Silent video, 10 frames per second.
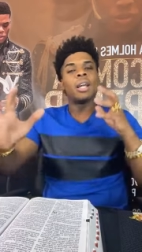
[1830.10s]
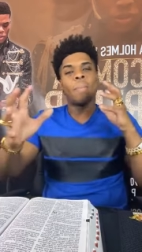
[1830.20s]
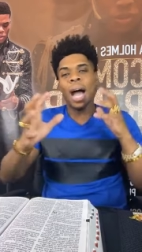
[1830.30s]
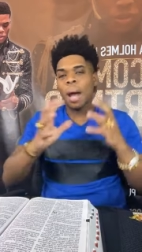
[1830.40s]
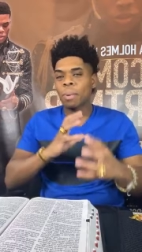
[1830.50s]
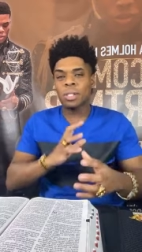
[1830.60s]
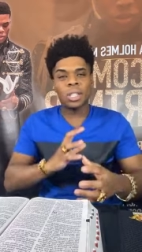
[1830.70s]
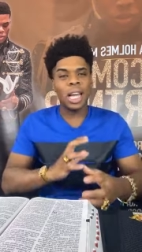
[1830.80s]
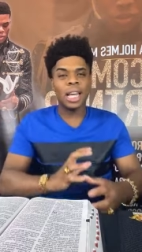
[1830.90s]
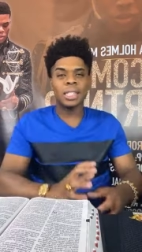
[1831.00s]
The Bible
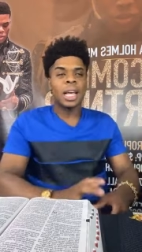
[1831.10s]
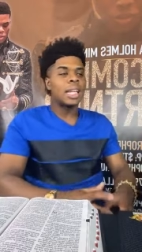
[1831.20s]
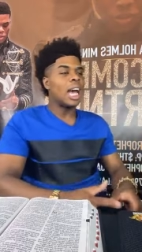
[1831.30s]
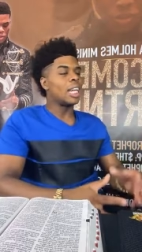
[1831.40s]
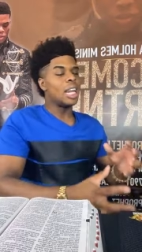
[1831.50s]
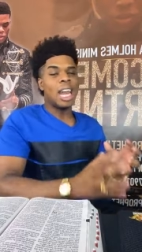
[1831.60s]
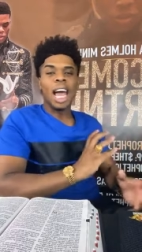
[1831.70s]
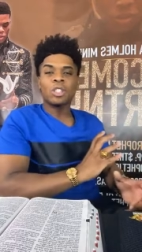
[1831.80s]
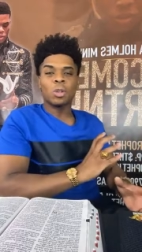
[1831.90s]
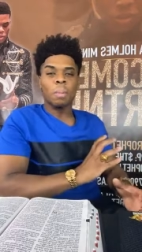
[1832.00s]
says that the
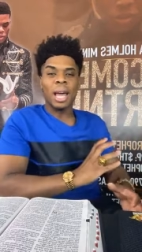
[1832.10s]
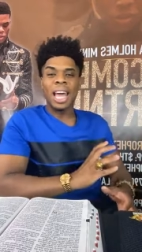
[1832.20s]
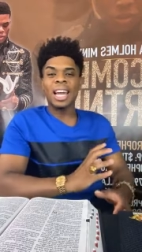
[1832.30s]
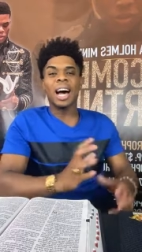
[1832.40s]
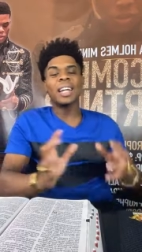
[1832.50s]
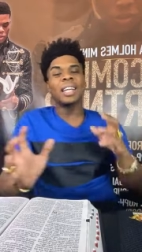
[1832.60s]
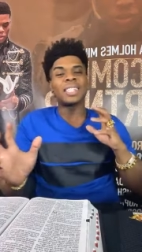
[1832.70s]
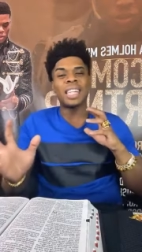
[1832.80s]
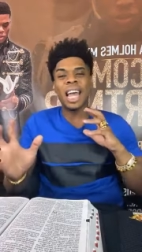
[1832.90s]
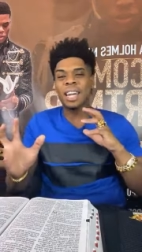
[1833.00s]
natural man
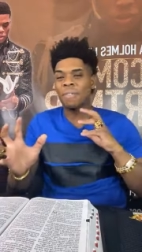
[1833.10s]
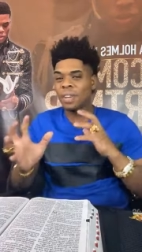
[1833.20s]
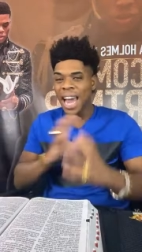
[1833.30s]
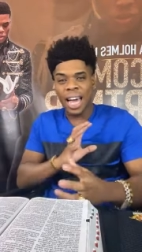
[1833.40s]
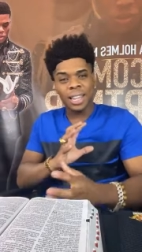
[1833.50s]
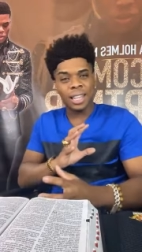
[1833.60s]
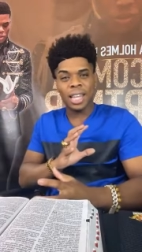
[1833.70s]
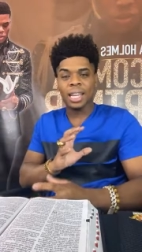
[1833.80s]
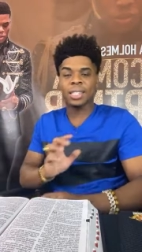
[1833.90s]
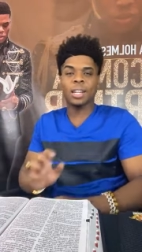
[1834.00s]
understandeth not the
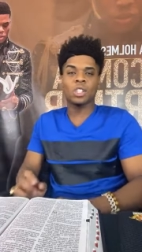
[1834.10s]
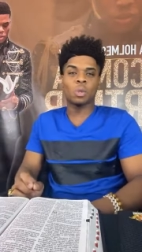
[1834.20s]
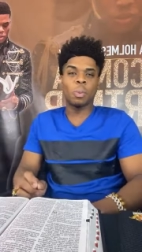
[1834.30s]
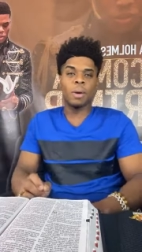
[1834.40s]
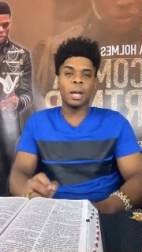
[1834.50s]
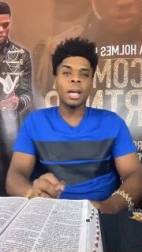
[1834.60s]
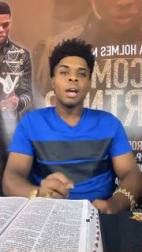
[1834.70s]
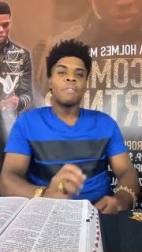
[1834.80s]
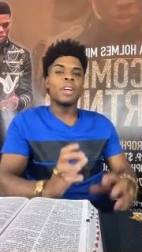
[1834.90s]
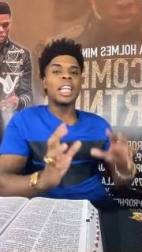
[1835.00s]
things of the spirit,
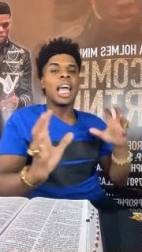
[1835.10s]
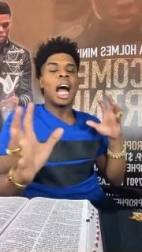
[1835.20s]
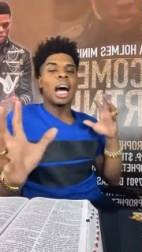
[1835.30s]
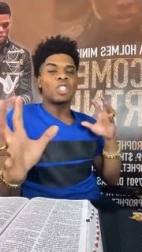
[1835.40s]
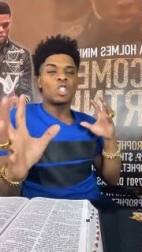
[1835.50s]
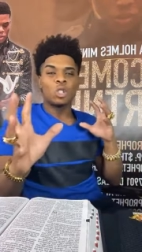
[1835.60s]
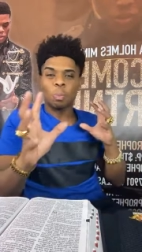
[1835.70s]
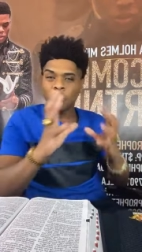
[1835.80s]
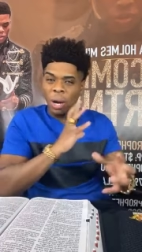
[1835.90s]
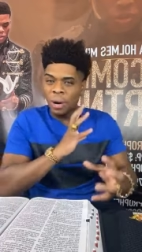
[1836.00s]
for they are
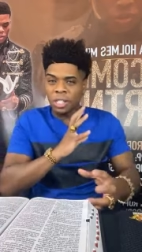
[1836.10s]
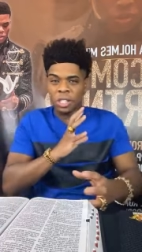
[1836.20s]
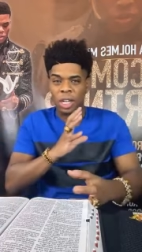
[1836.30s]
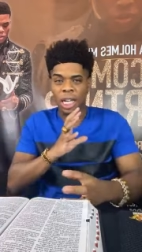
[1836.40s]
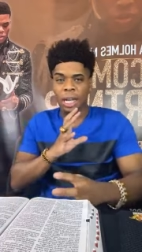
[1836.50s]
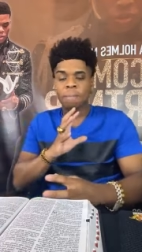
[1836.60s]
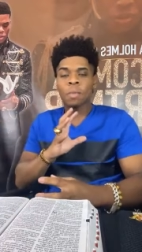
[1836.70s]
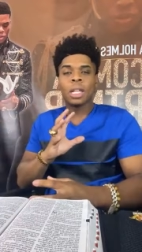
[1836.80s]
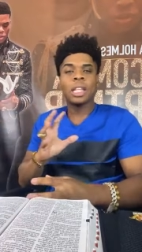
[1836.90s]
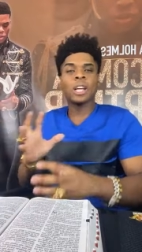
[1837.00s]
spiritually
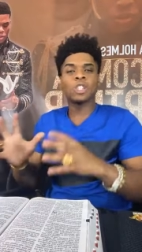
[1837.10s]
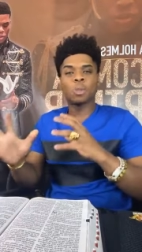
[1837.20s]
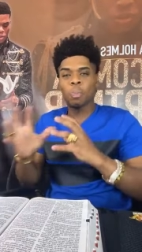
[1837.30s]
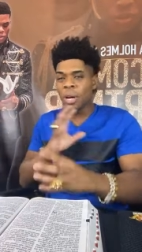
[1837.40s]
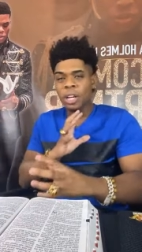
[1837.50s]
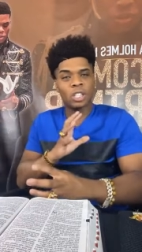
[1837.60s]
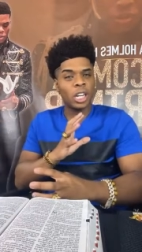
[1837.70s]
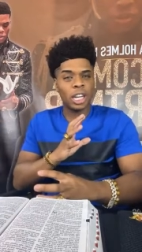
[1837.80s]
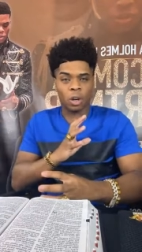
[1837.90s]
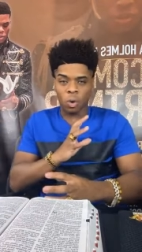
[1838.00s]
they're
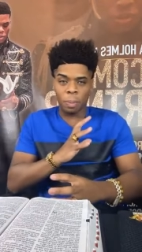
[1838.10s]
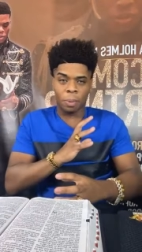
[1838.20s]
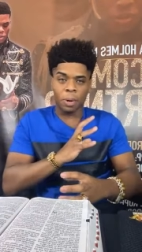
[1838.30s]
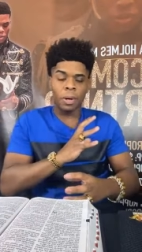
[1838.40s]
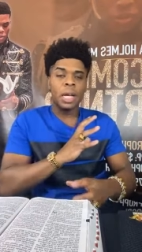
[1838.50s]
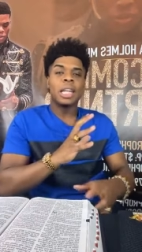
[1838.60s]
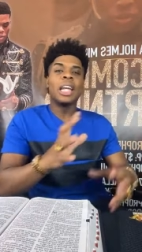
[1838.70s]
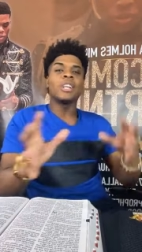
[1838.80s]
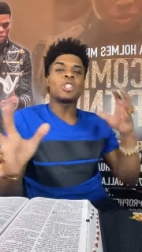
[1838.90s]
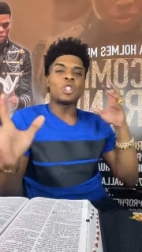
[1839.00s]
spiritually crippled.
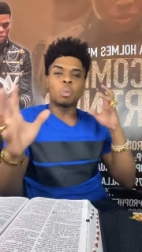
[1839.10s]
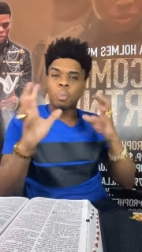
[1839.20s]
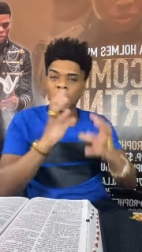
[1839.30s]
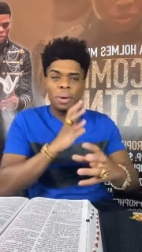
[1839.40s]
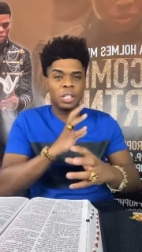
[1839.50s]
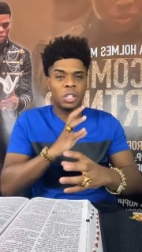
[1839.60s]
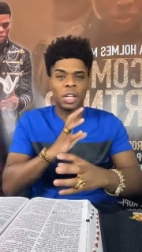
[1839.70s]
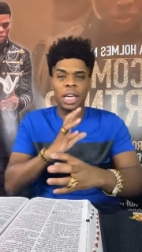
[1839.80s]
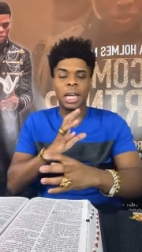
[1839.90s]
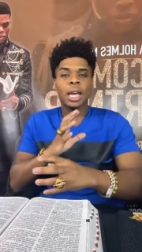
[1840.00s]
They're
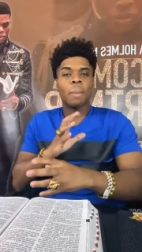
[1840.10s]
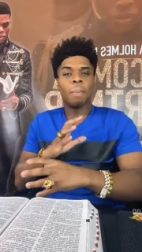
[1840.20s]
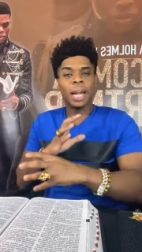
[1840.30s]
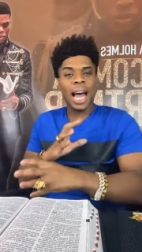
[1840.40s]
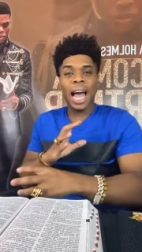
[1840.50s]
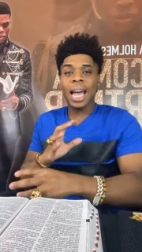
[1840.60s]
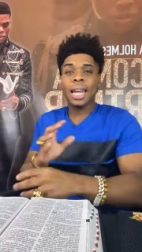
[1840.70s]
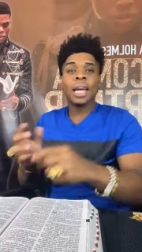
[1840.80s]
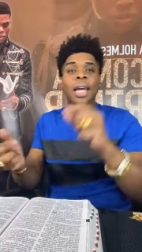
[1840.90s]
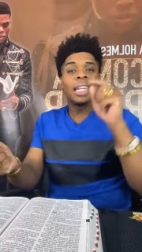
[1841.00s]
spiritually blind.